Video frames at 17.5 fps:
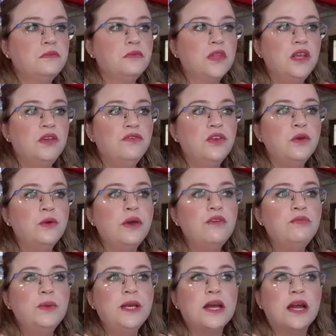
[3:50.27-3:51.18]
If you
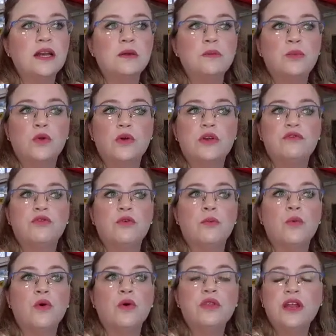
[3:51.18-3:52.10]
have been unemployed for
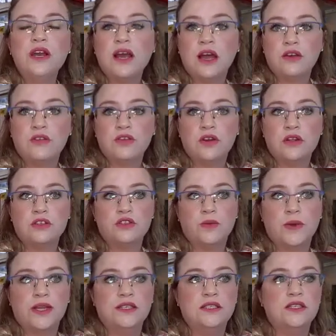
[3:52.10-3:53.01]
more than
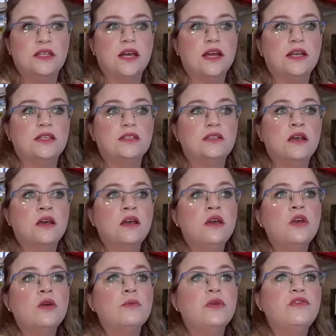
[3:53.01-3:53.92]
120 days
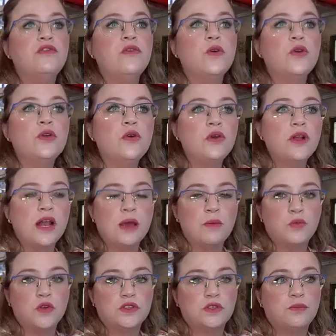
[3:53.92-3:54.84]
before your
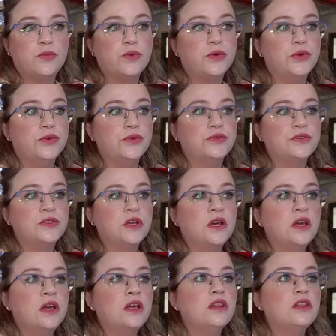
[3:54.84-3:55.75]
claim was approved,
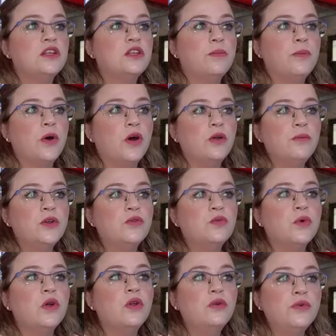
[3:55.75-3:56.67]
the department
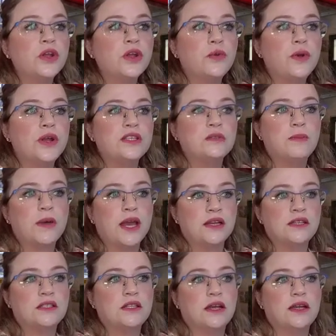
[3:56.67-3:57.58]
will request
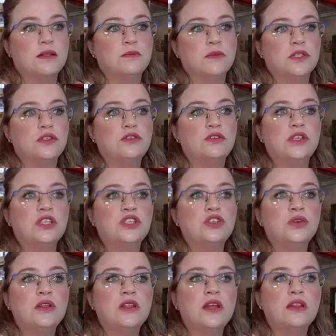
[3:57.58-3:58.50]
bank statements to
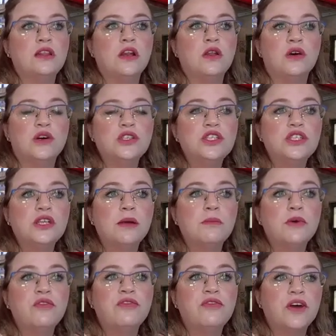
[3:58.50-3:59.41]
ensure that the large sum
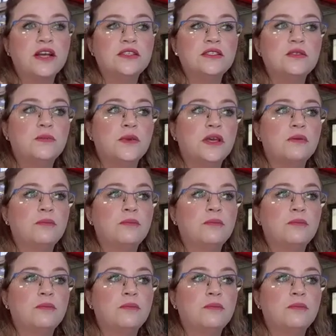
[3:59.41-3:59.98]
of funds being